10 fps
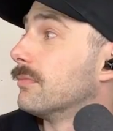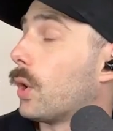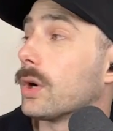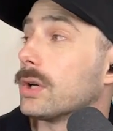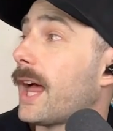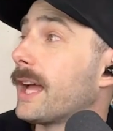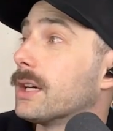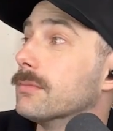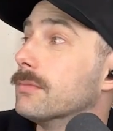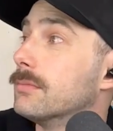or like
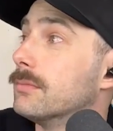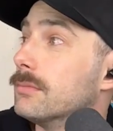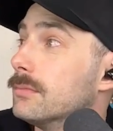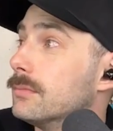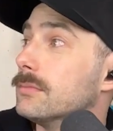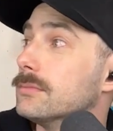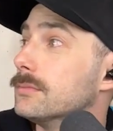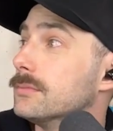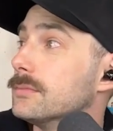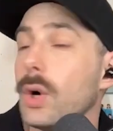
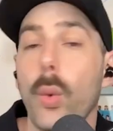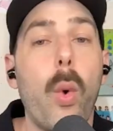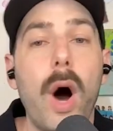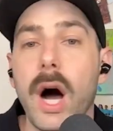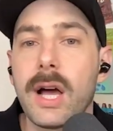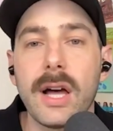walk